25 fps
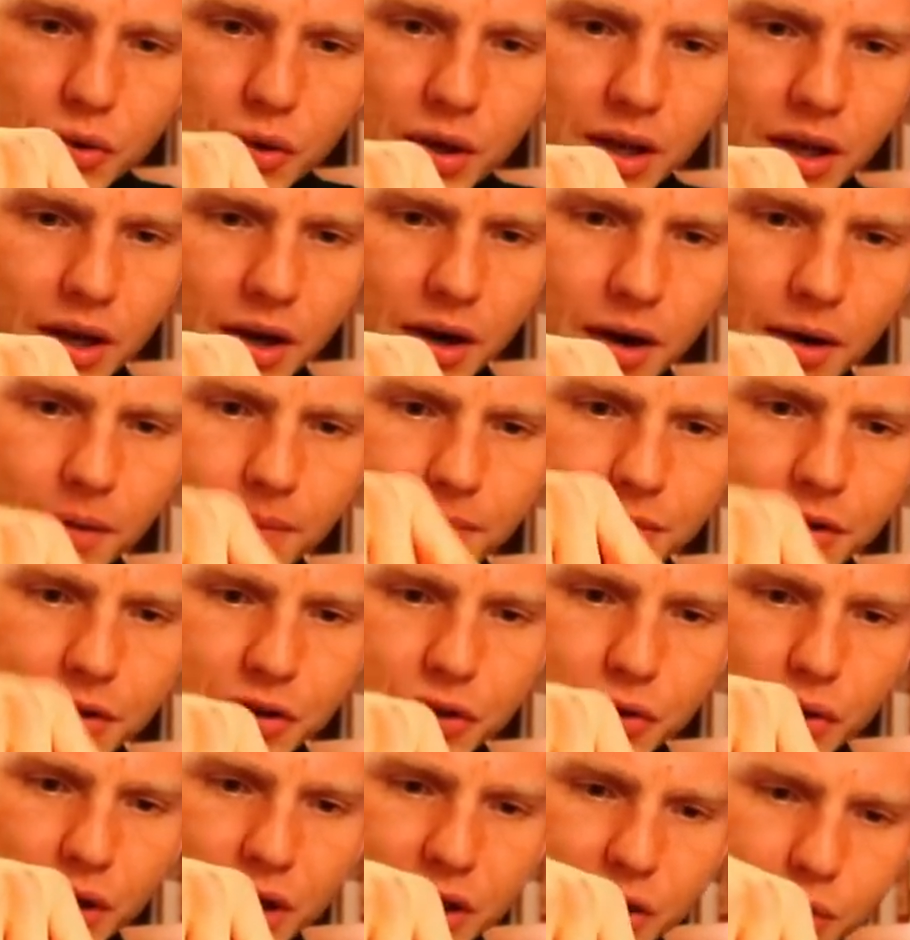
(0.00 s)
a string here. The
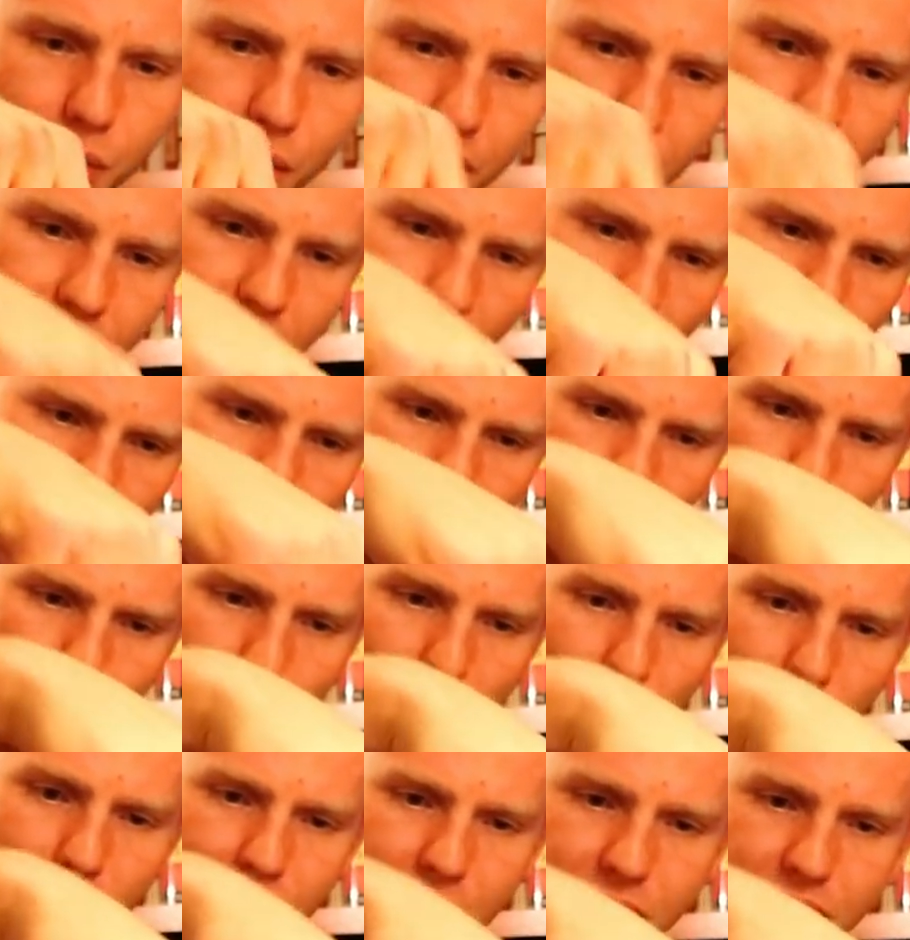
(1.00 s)
string is running down to the
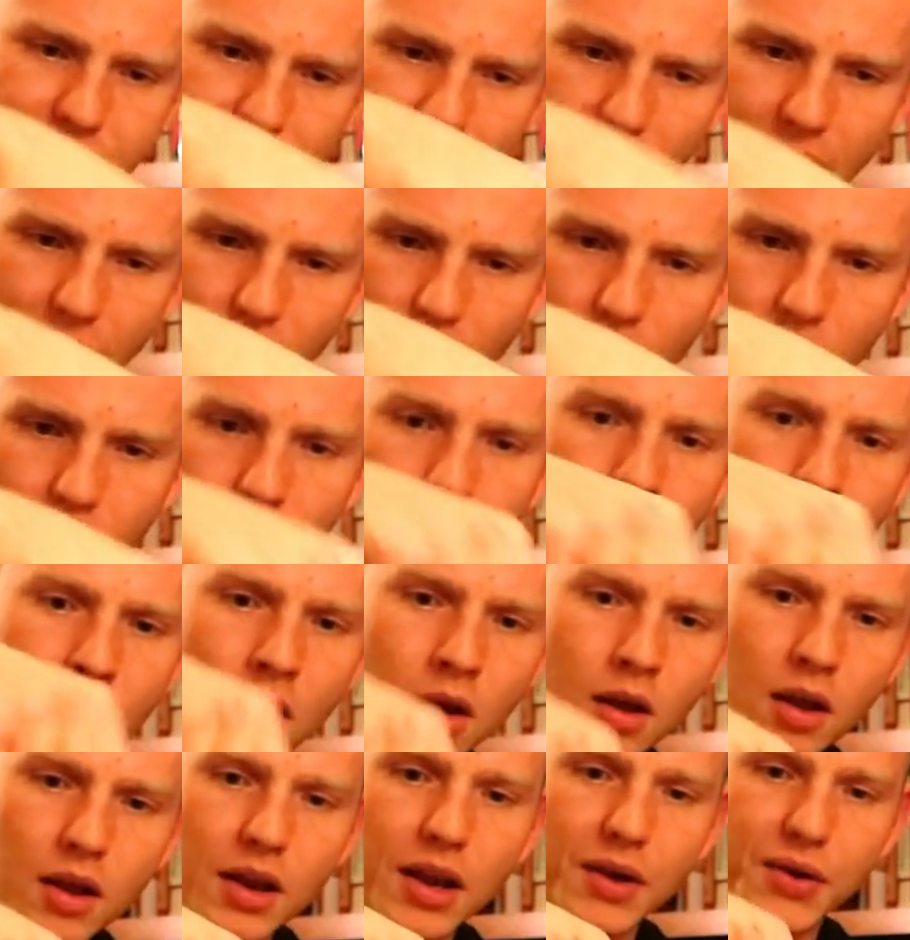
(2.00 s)
bobbin. It's tied on.
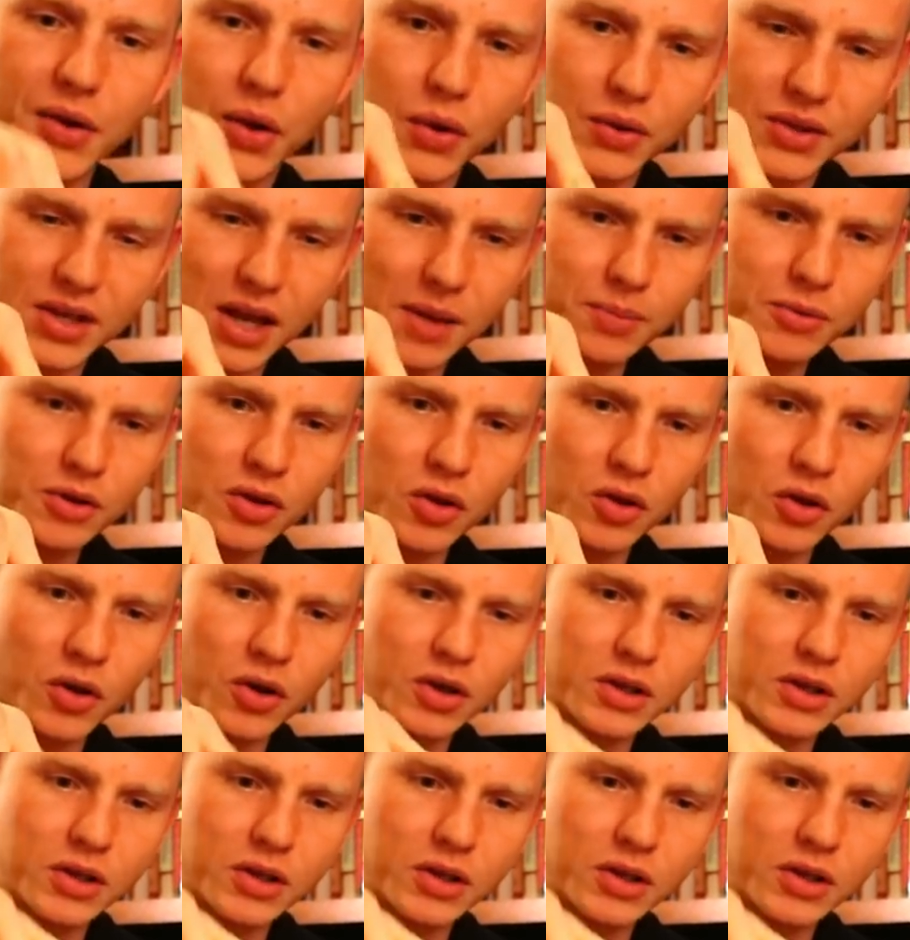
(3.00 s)
Now it goes up to the